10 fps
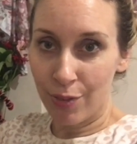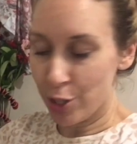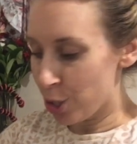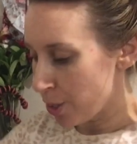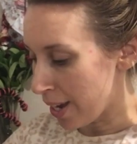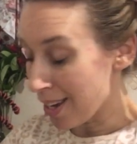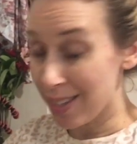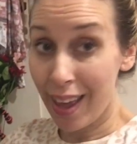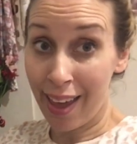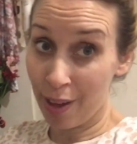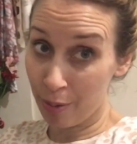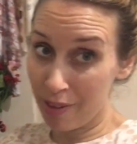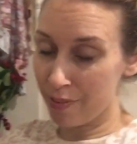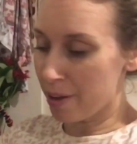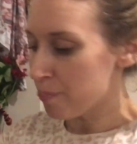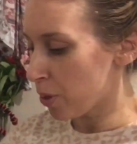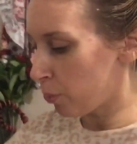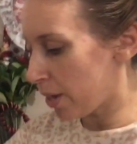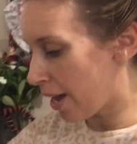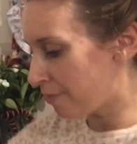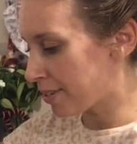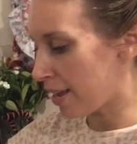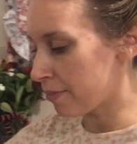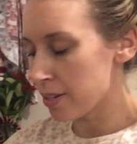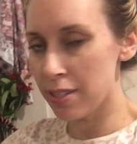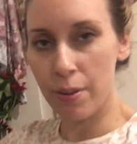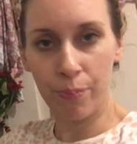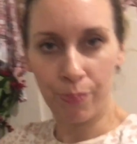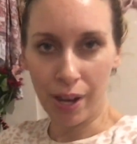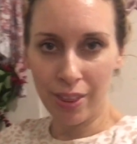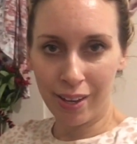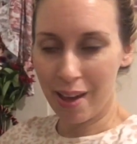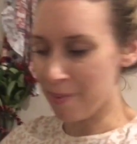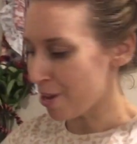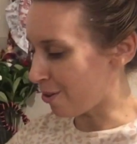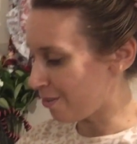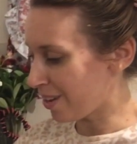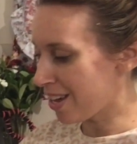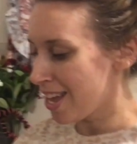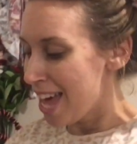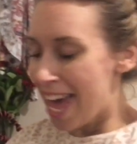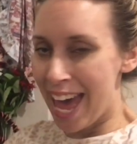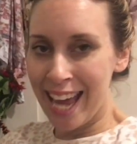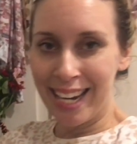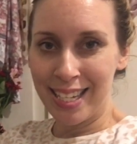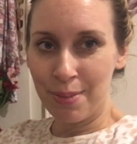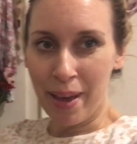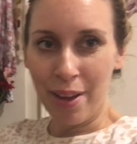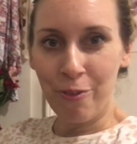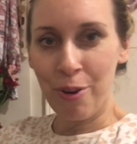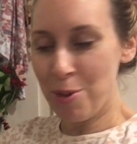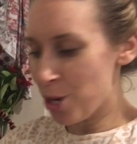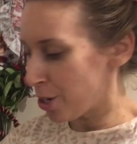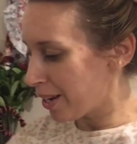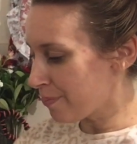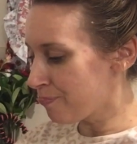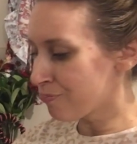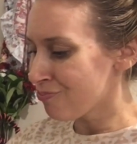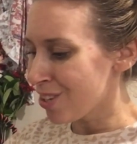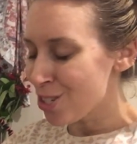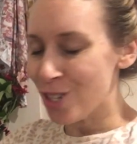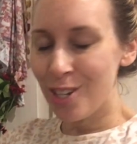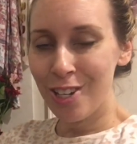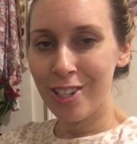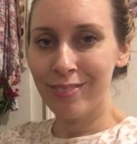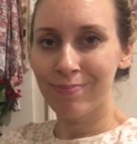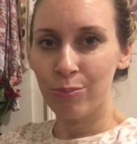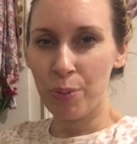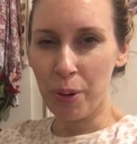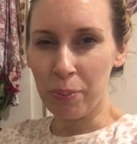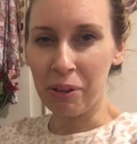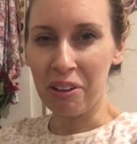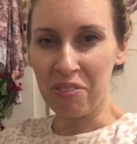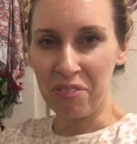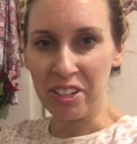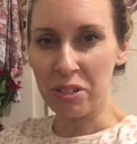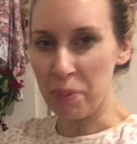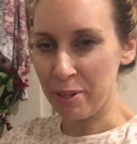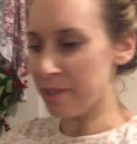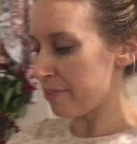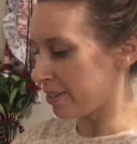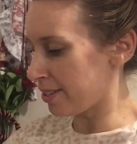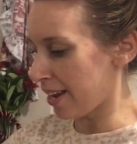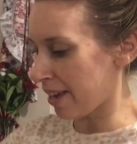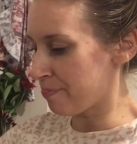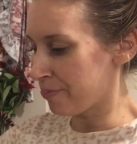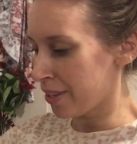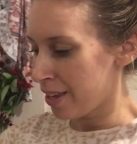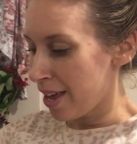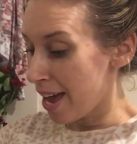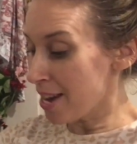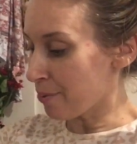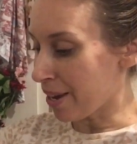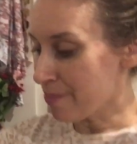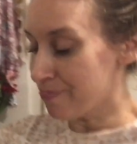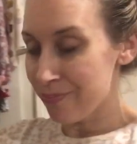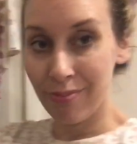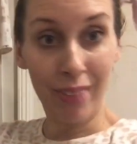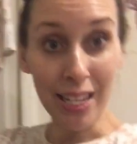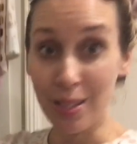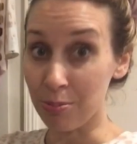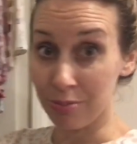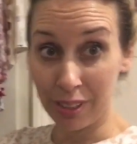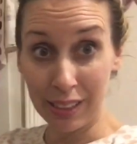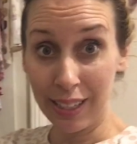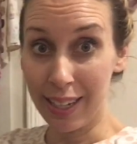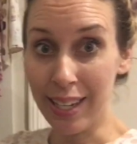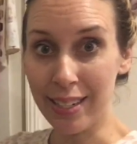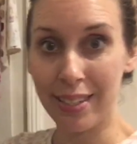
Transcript: for 2 days. However, we have David's brother coming over and his mate from uni, so we're probably going to finish most of it today. Anyway, that's really it.